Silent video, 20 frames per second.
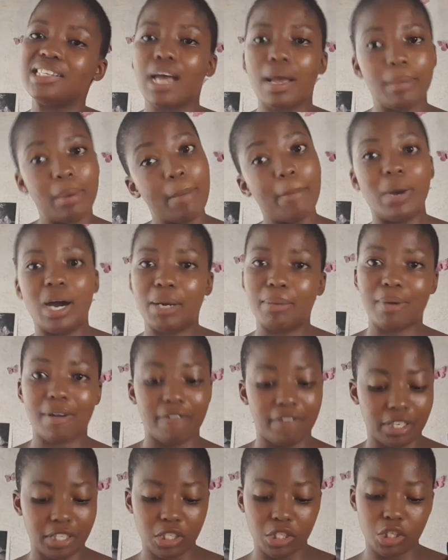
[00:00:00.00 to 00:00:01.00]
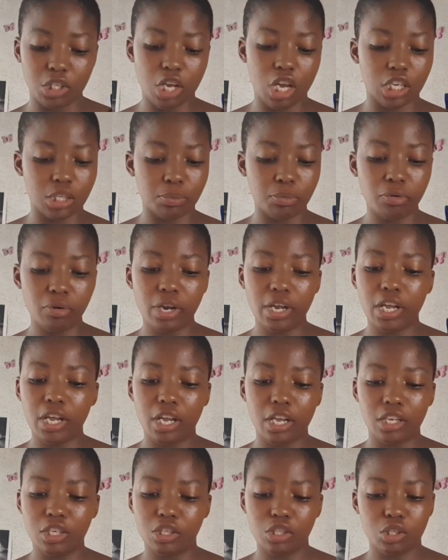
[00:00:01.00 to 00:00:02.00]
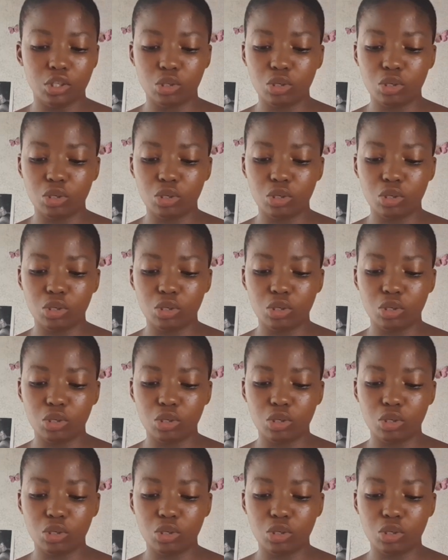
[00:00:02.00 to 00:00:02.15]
time about my varsity experience.